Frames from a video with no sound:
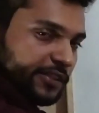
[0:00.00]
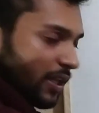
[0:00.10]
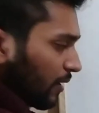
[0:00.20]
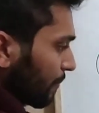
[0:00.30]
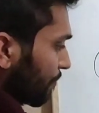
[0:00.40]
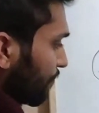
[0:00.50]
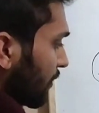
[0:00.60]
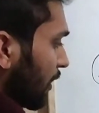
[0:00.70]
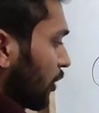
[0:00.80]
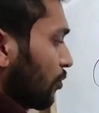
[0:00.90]
cell,
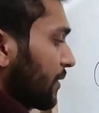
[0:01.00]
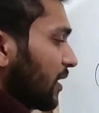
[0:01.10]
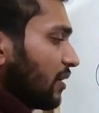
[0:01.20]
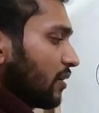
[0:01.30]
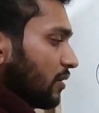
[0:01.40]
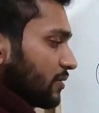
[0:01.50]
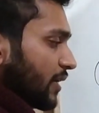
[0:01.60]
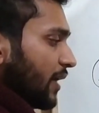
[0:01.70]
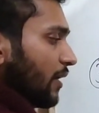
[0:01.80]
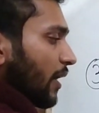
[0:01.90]
luminal
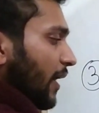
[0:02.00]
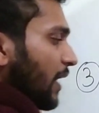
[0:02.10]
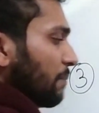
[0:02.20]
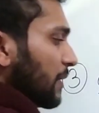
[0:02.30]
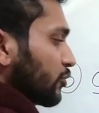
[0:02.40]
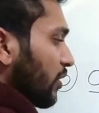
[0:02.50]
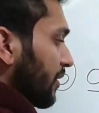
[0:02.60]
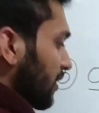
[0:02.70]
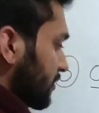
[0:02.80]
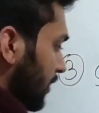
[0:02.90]
side and
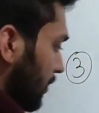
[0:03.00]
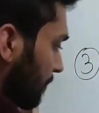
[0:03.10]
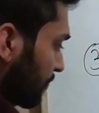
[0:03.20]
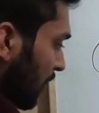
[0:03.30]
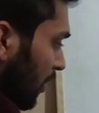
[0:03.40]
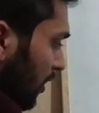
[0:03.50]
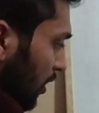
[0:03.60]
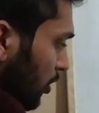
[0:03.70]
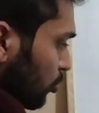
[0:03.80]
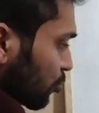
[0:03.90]
basolateral side.
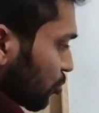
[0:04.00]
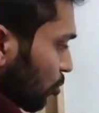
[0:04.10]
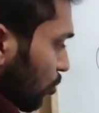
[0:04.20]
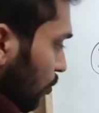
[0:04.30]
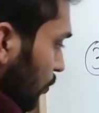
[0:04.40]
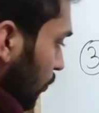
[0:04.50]
So